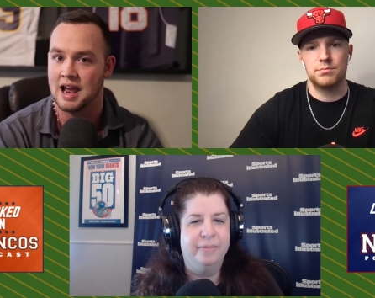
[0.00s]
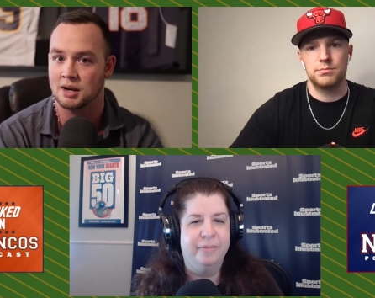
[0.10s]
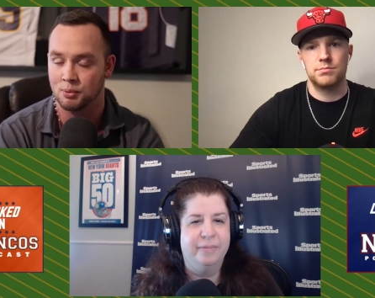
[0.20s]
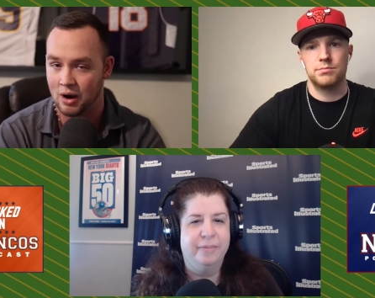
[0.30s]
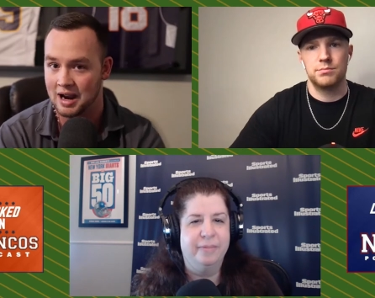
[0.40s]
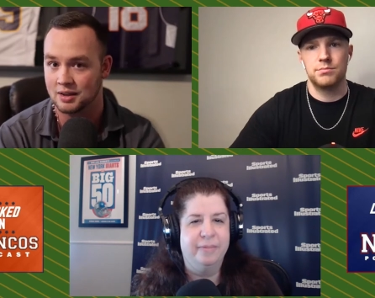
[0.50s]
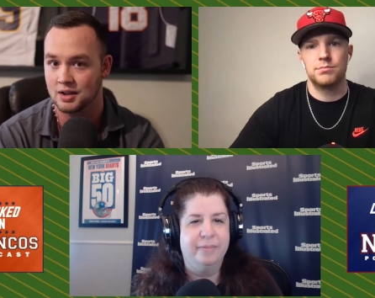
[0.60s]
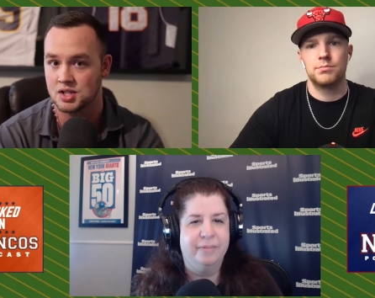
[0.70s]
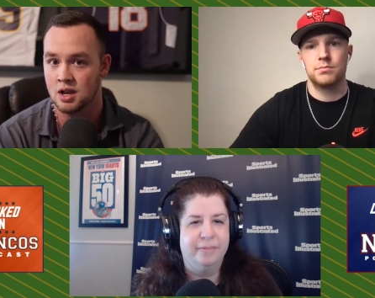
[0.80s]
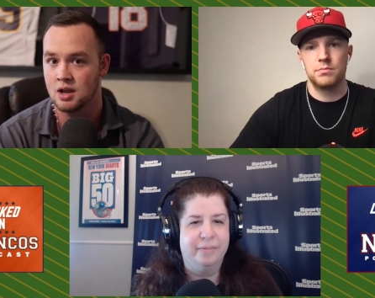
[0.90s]
Speaker 1: practice
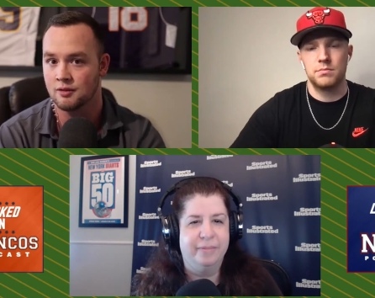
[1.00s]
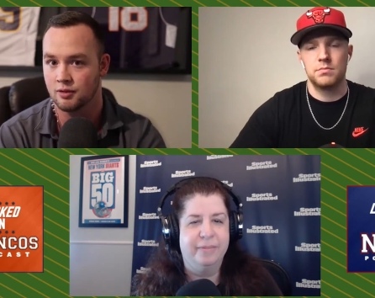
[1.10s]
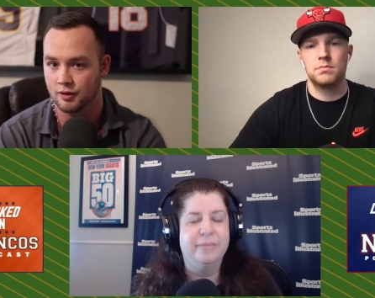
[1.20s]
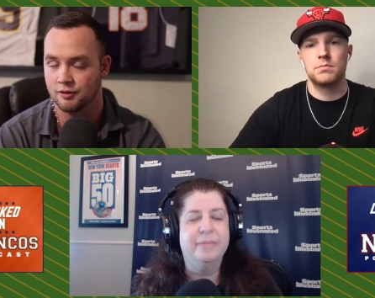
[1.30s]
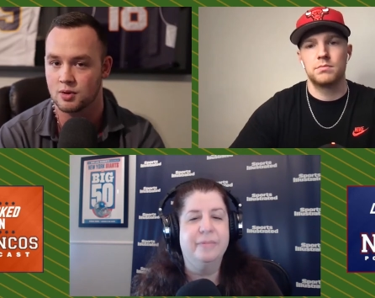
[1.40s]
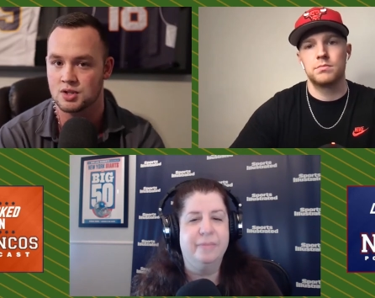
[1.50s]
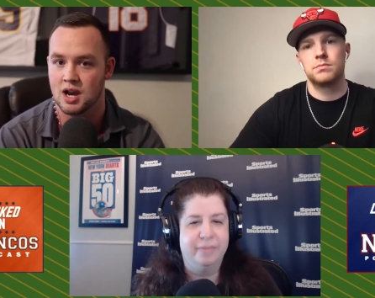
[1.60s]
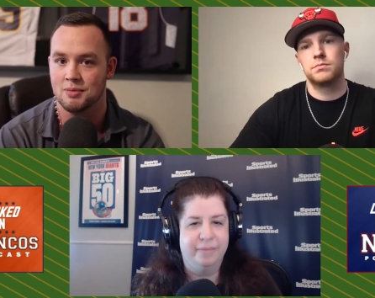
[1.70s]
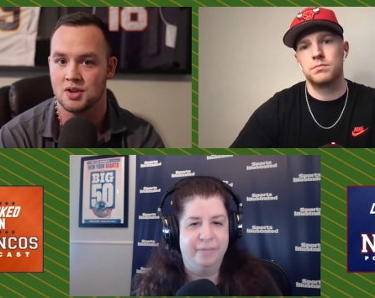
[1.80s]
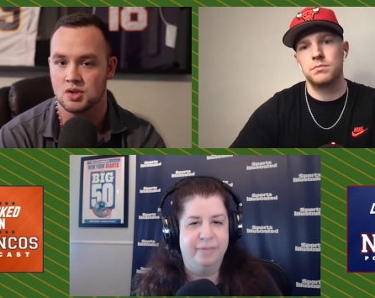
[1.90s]
for the first time
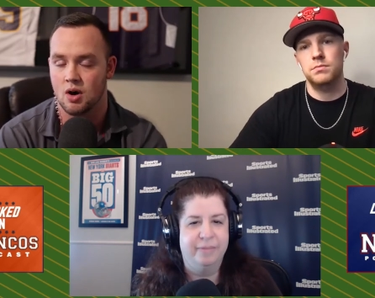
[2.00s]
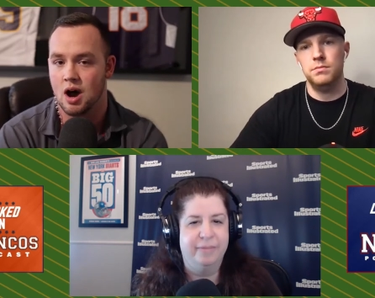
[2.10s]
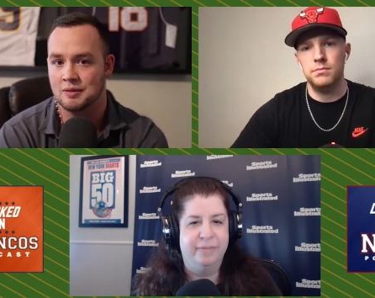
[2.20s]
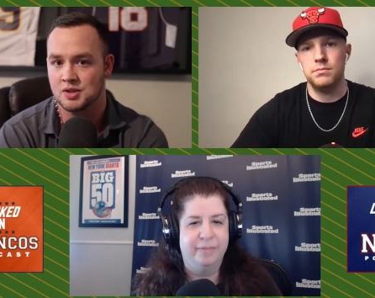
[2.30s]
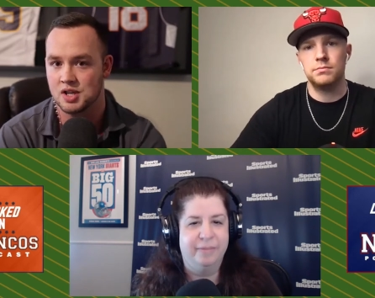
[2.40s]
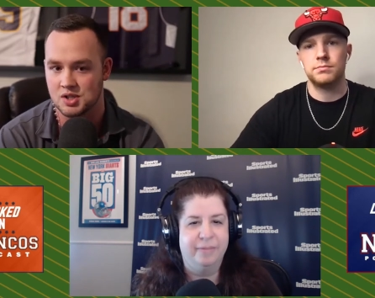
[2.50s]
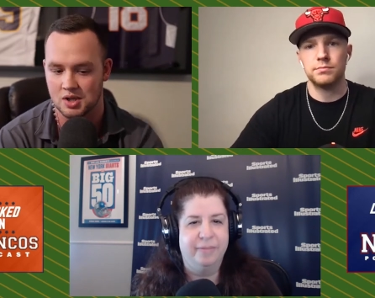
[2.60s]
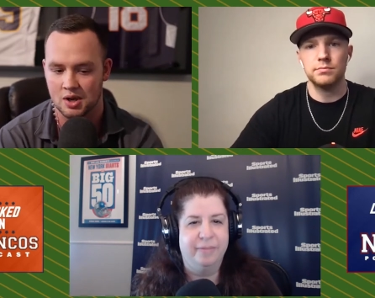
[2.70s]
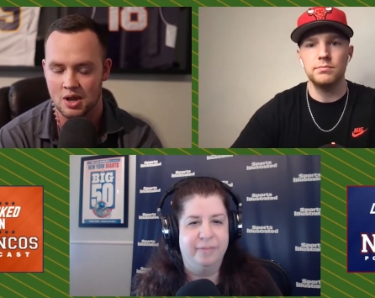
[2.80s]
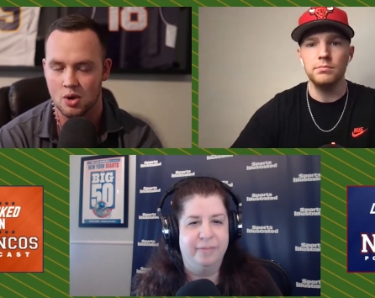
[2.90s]
this offseason.
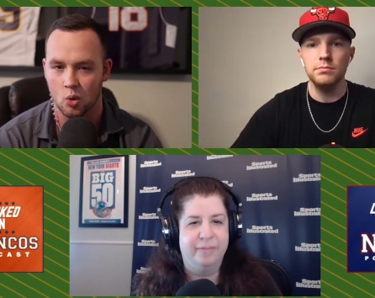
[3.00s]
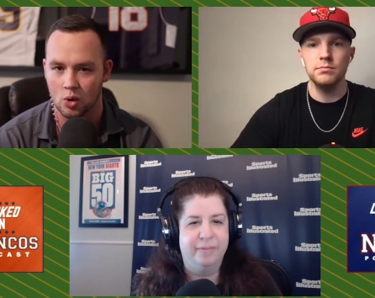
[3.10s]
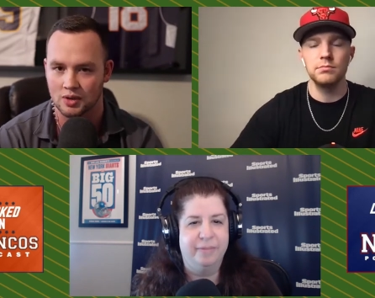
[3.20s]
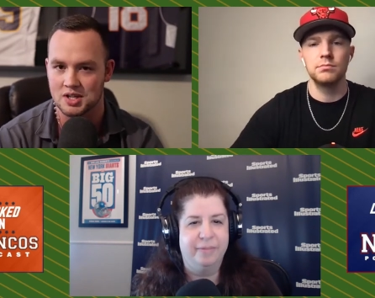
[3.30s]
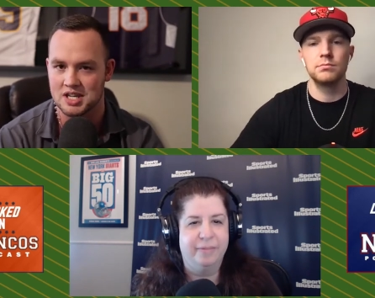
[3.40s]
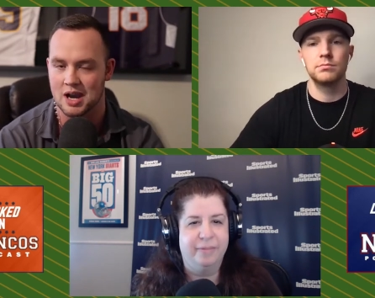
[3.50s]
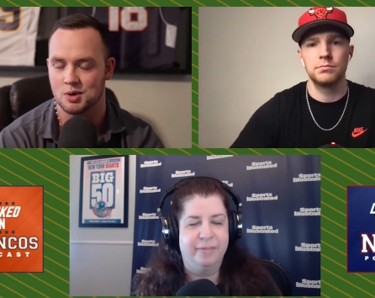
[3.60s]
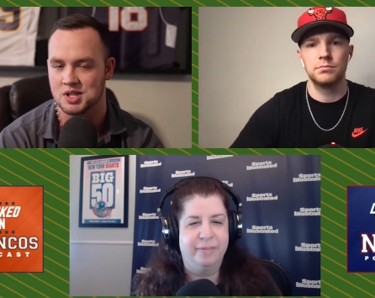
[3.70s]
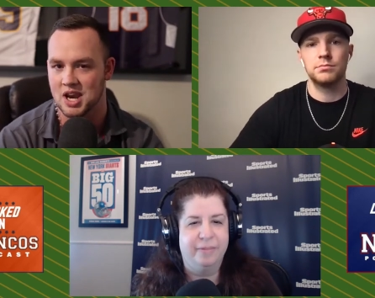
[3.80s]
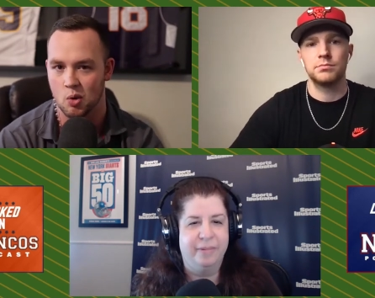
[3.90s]
Where things out with
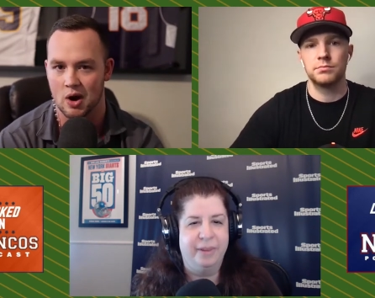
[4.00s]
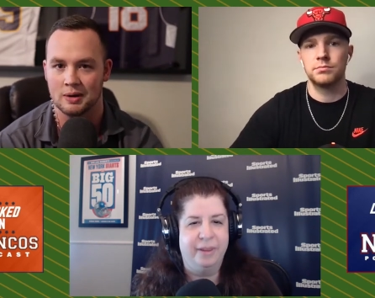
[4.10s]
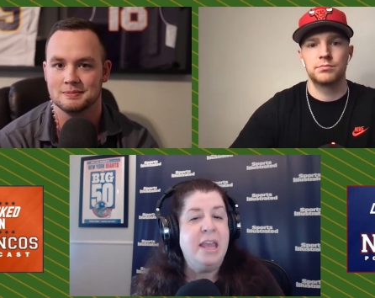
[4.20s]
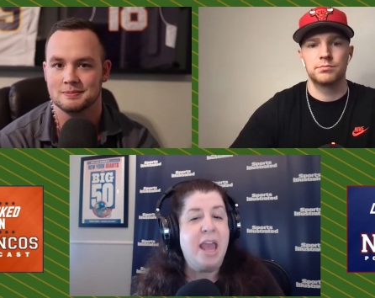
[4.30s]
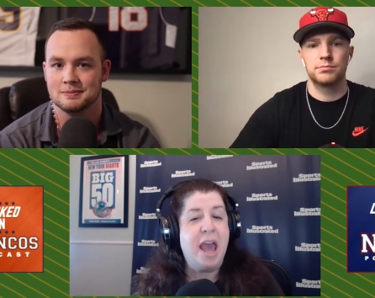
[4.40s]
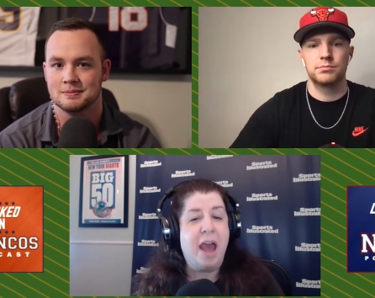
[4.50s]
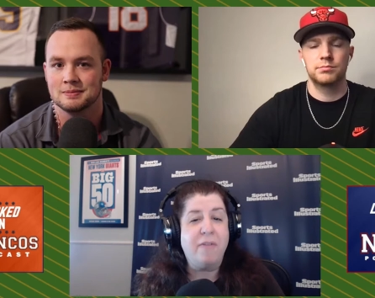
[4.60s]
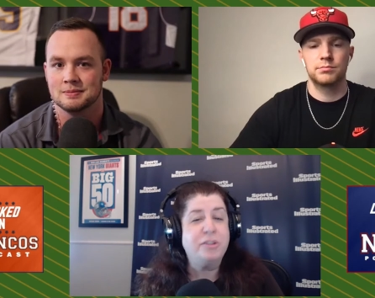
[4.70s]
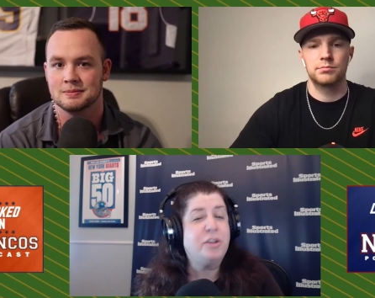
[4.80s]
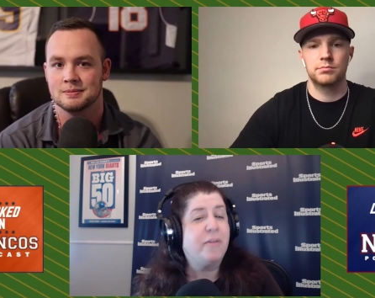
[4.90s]
Saquon?
Speaker 2: Yeah,
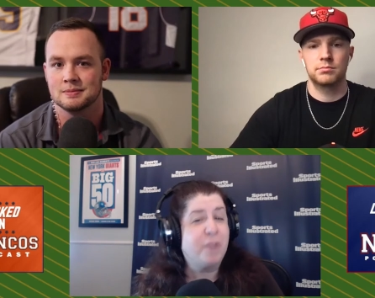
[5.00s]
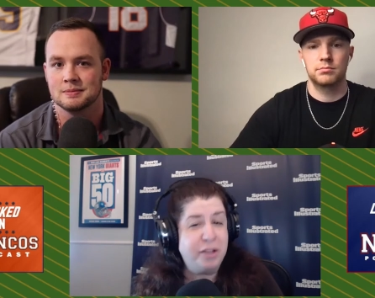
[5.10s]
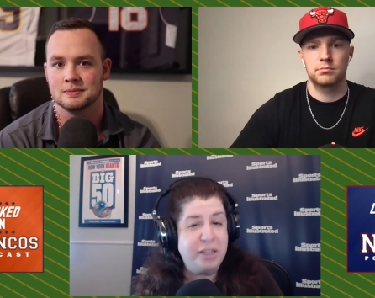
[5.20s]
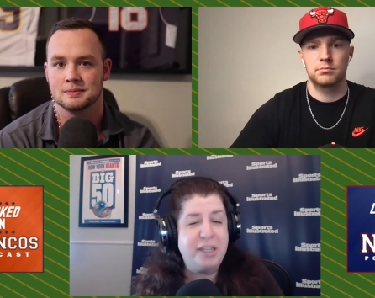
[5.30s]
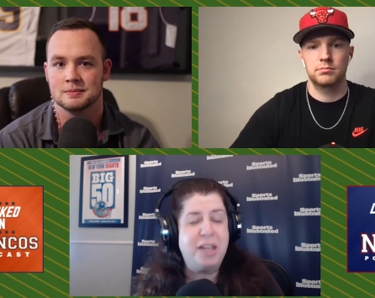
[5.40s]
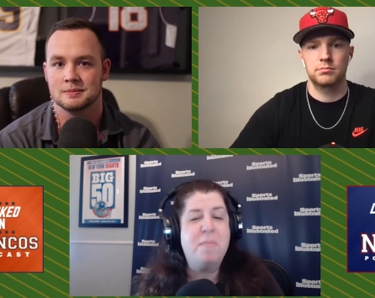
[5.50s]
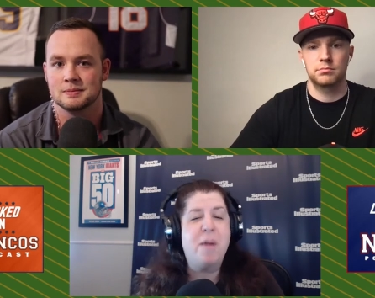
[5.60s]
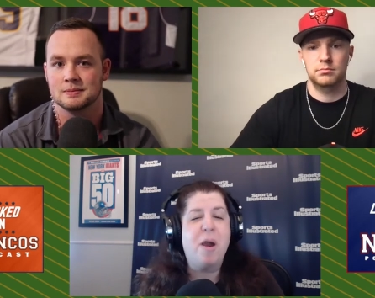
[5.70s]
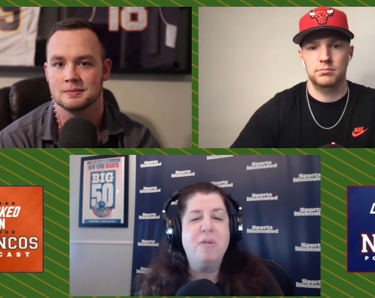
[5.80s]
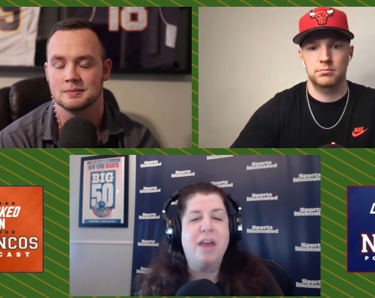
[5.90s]
first off, good to see you
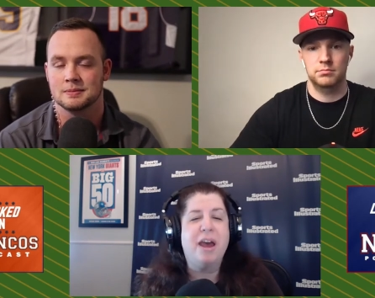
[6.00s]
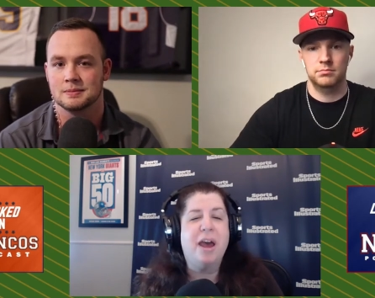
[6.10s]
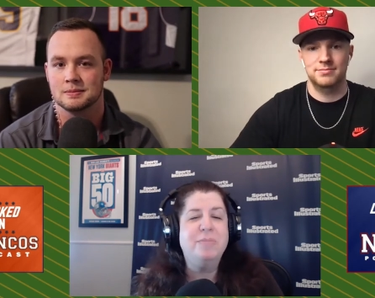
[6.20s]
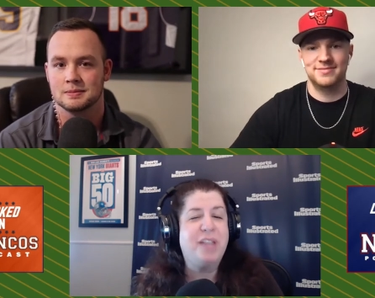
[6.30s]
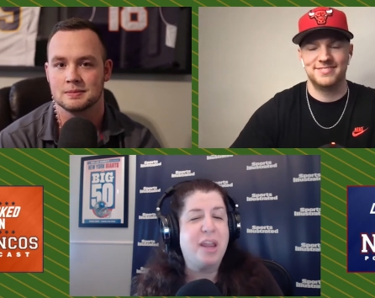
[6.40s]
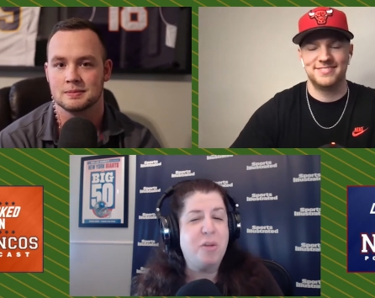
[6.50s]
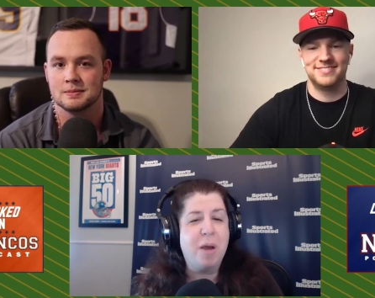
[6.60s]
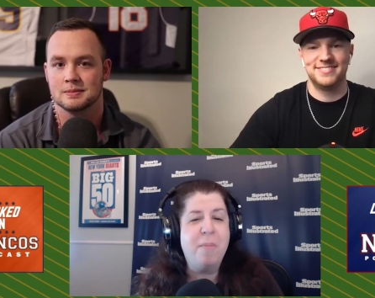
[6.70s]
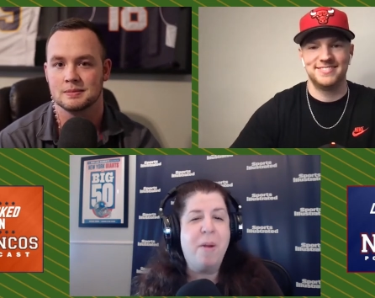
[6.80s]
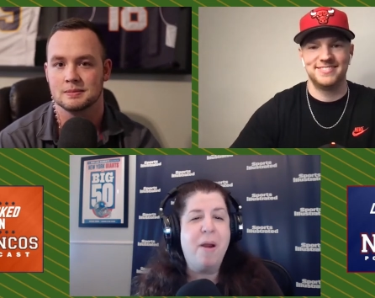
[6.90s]
both. Um, Saquon
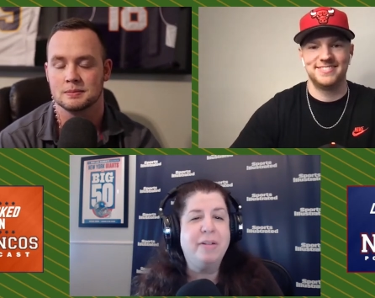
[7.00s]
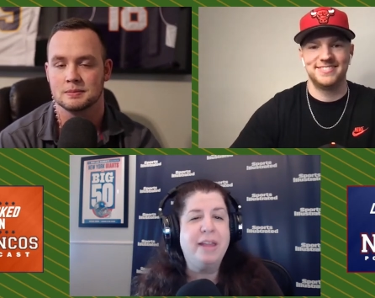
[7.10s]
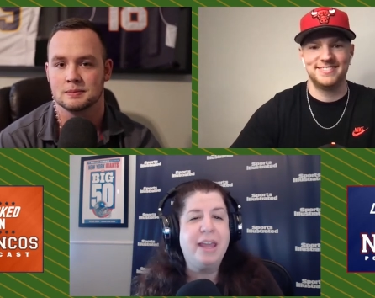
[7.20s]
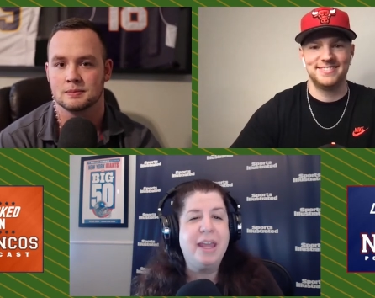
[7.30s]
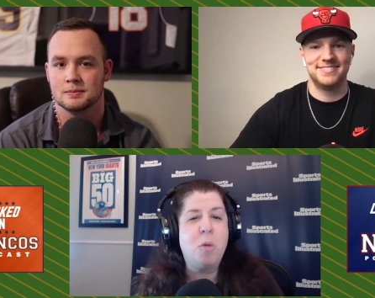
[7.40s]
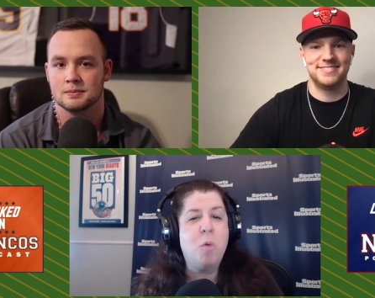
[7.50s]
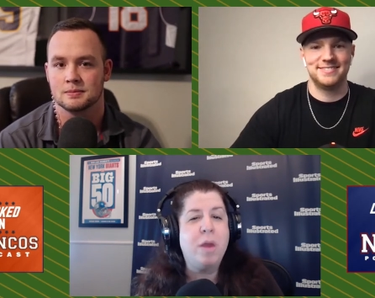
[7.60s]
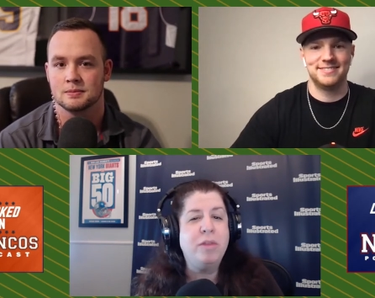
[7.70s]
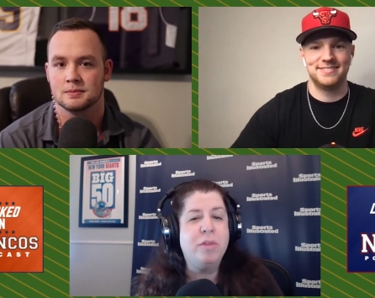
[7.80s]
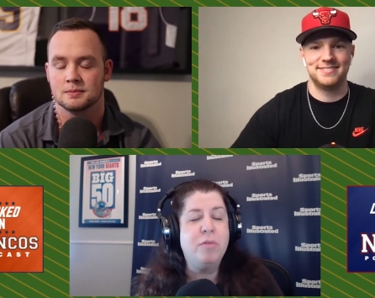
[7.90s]
Barkley
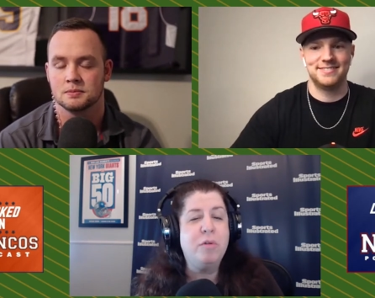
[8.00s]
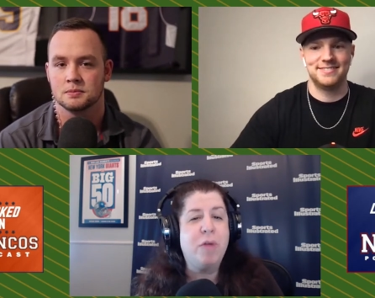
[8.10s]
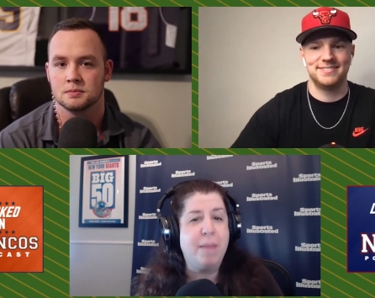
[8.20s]
went through a